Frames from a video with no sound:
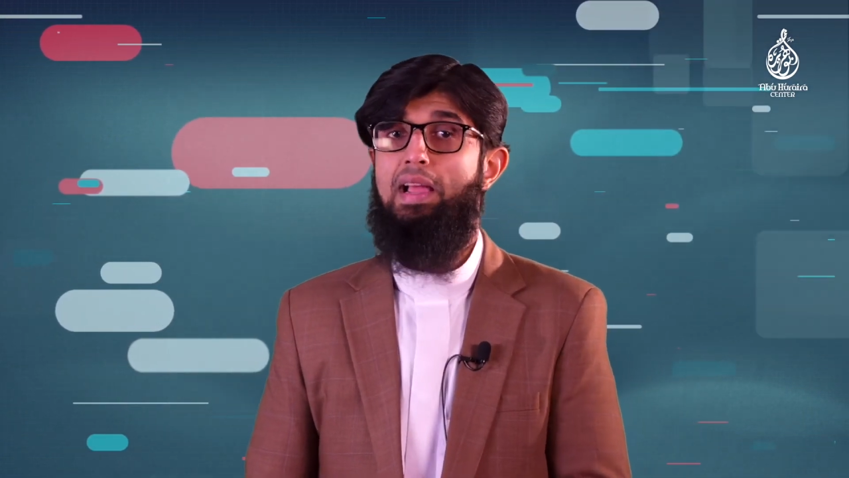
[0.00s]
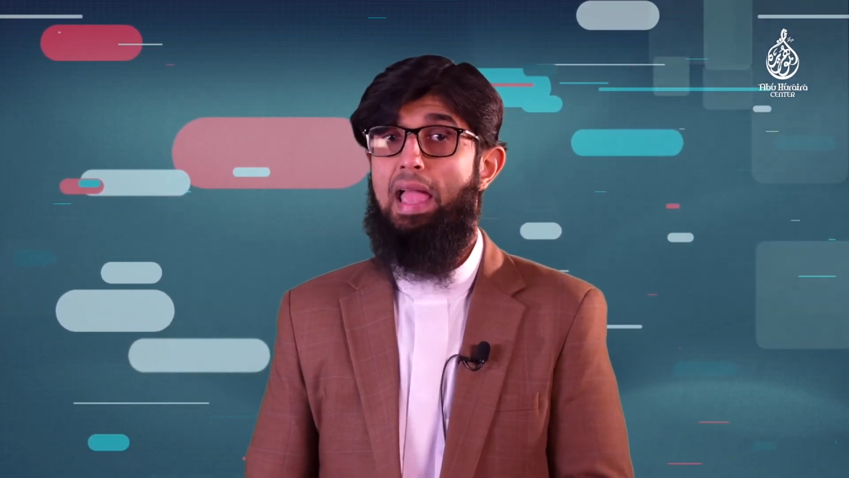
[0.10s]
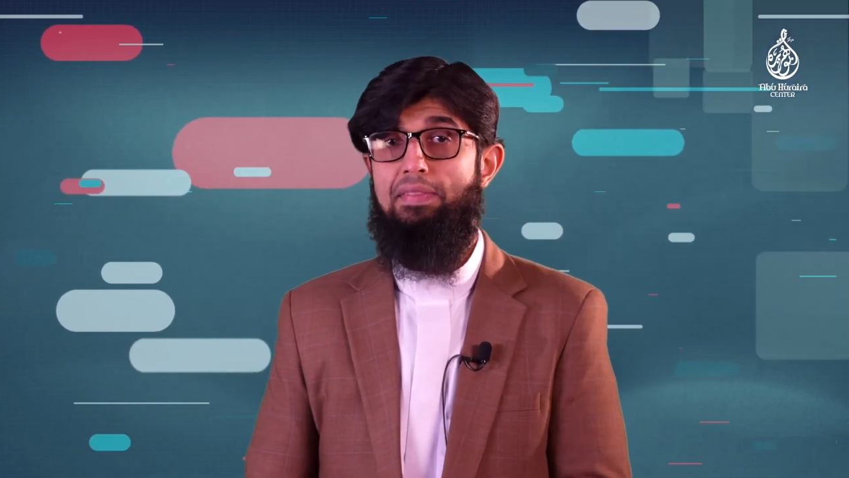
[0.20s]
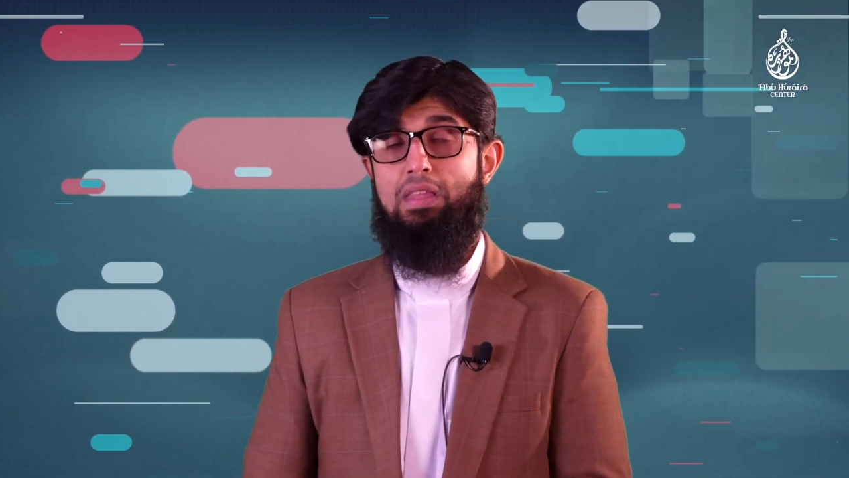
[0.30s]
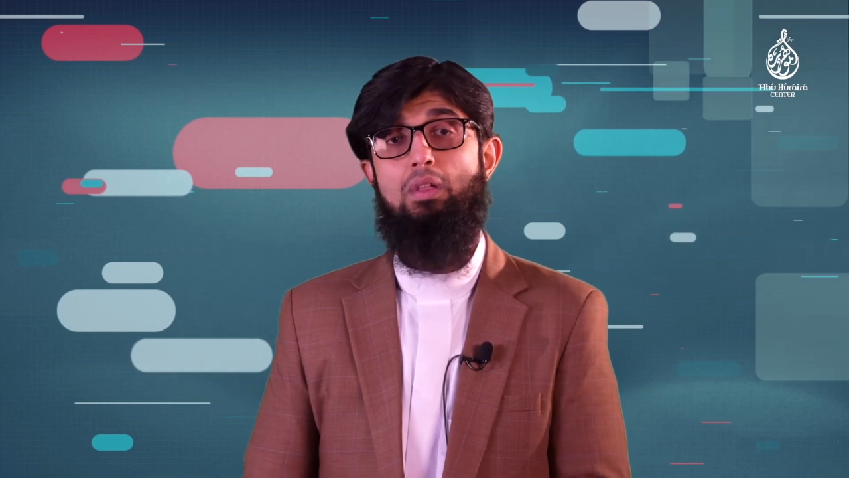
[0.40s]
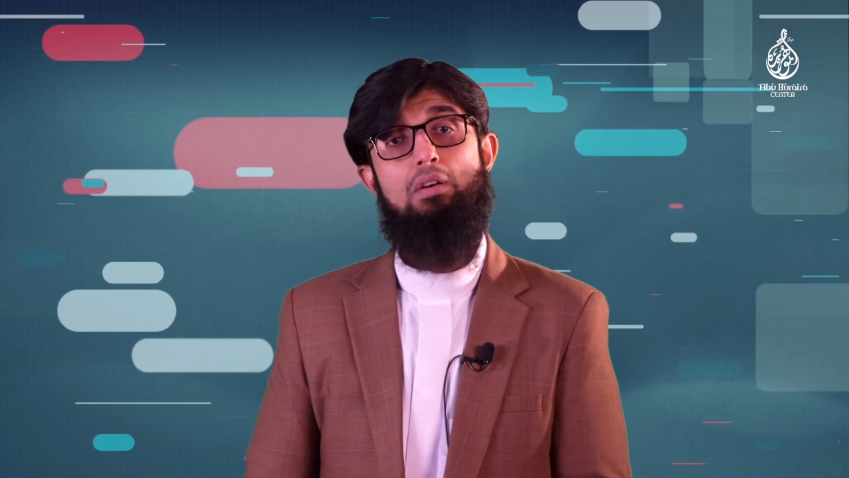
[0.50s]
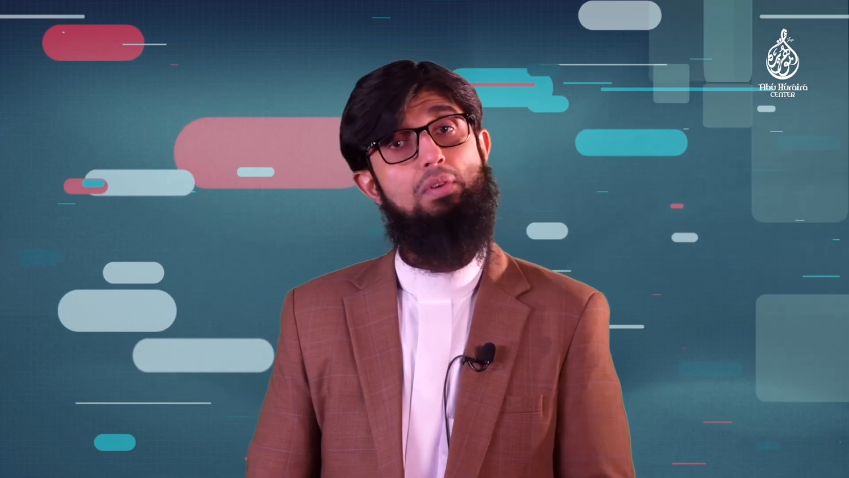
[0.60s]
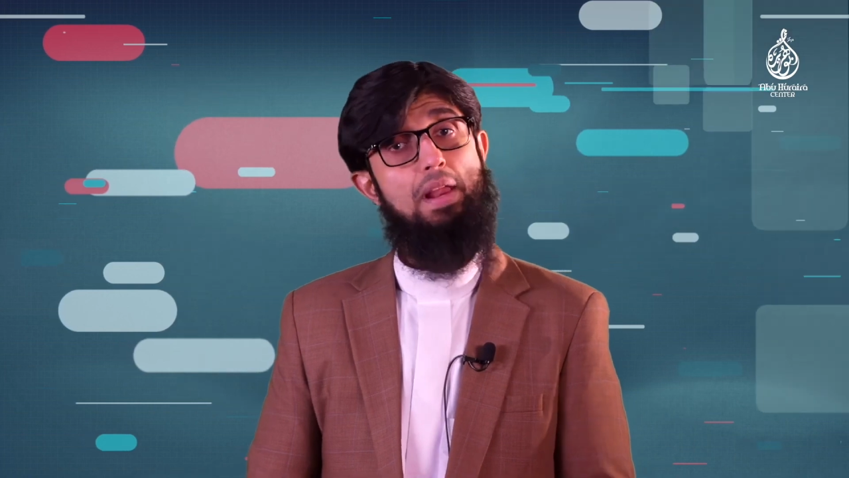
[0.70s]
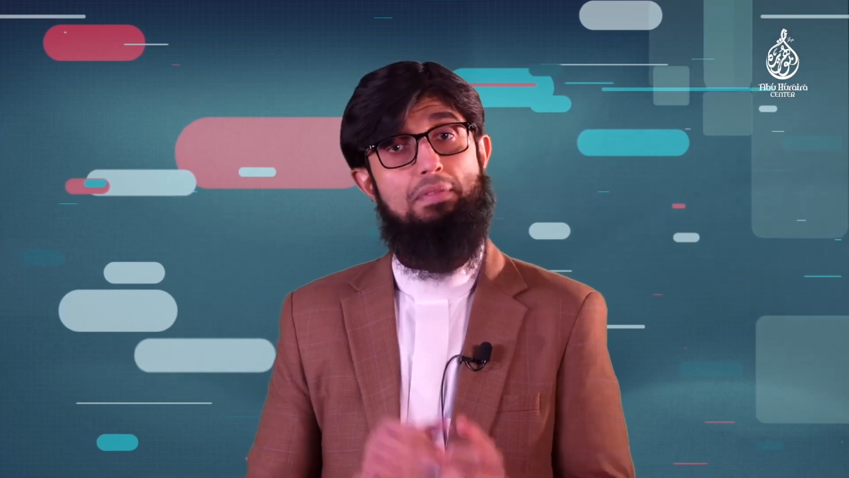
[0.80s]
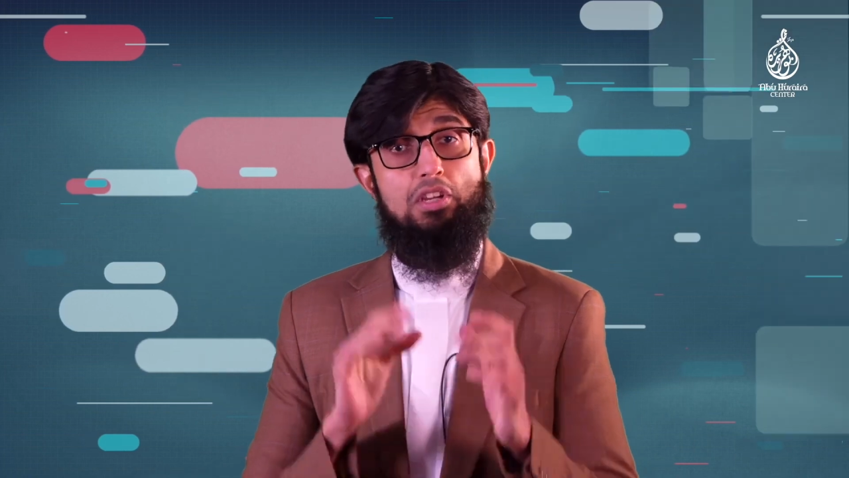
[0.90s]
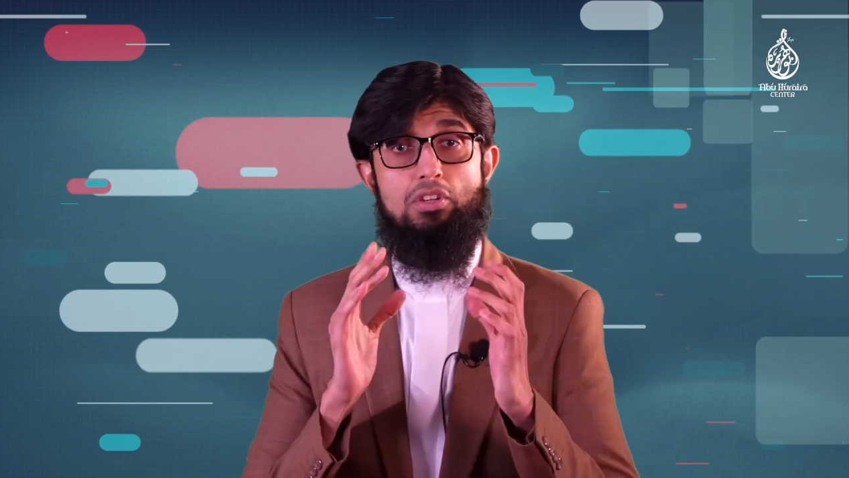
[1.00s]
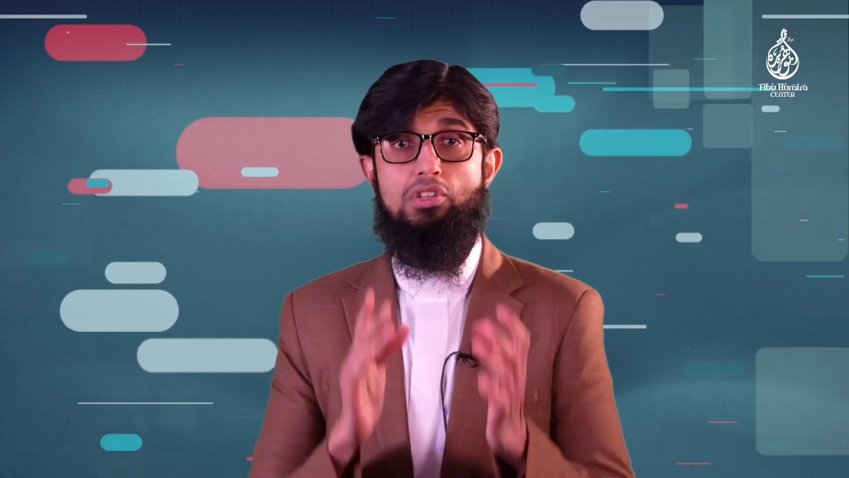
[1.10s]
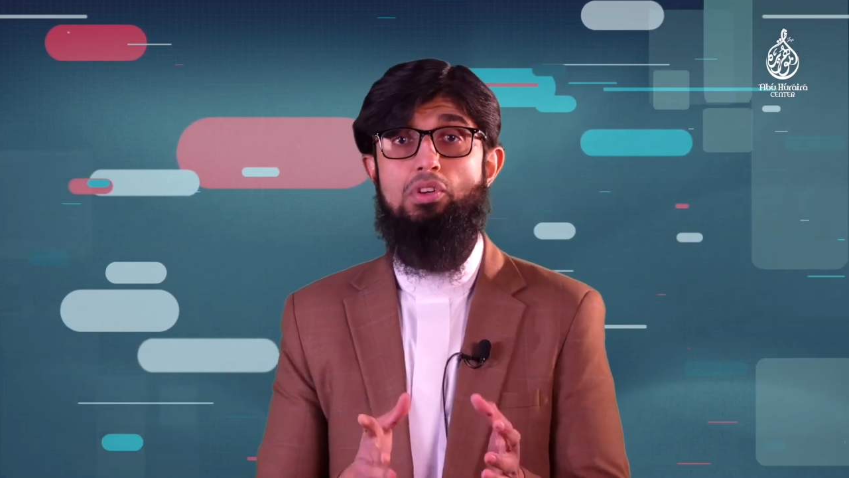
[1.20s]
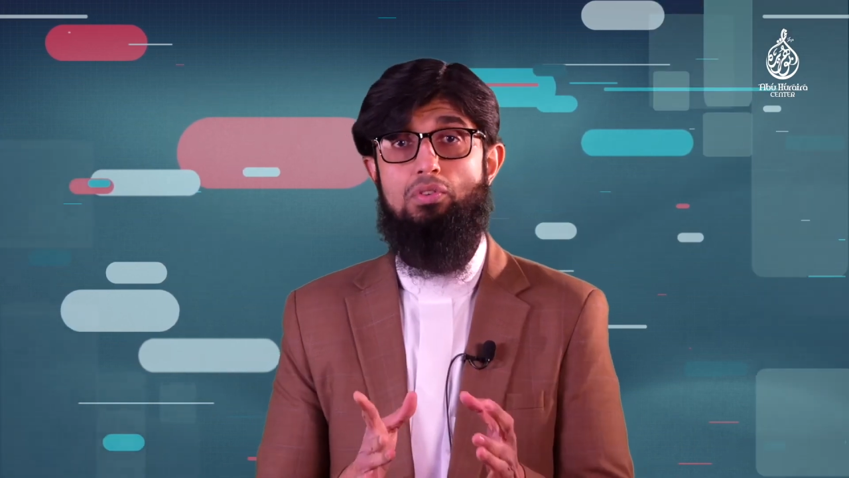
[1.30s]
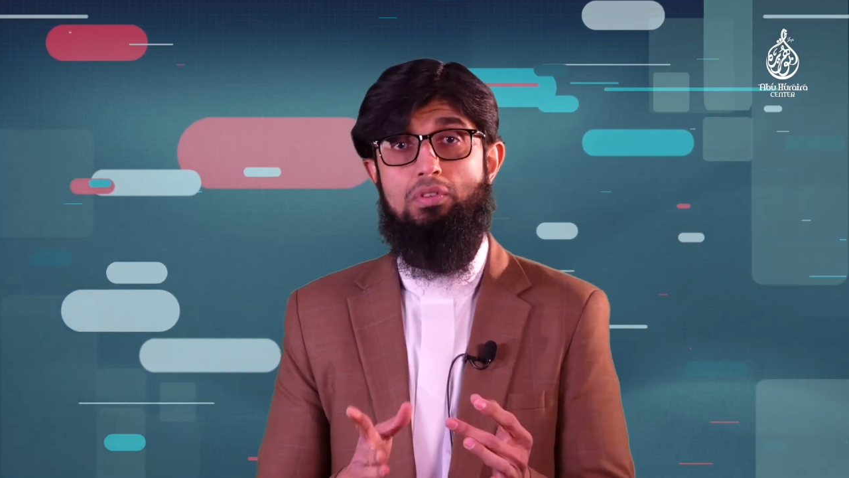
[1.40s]
again that look, whatever you
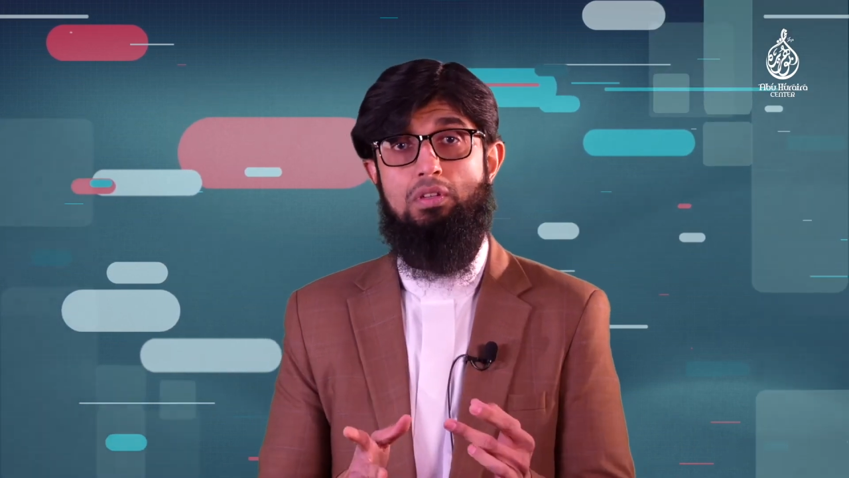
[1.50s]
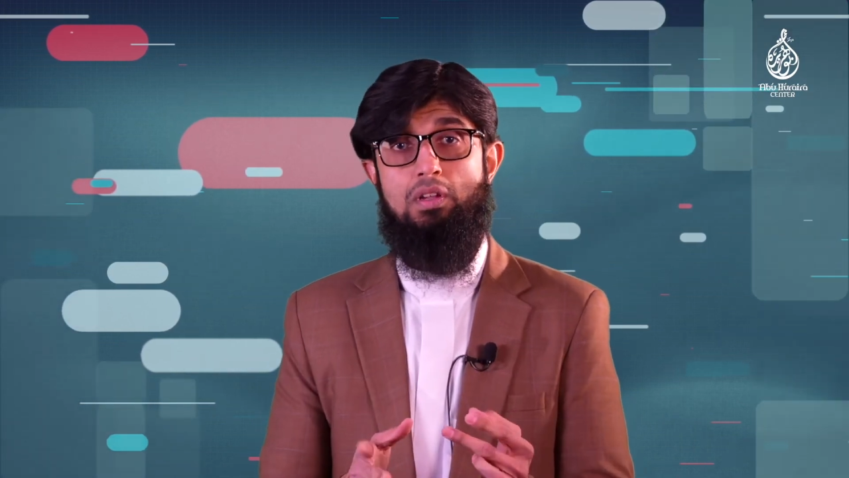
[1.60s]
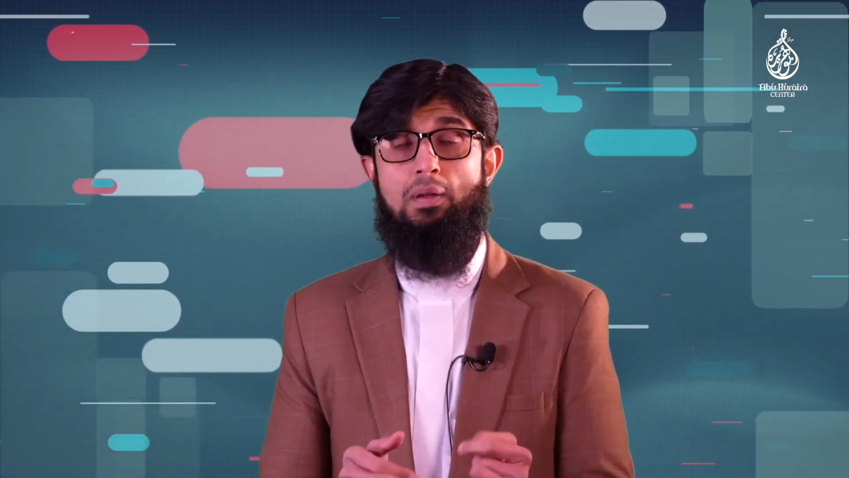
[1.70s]
do,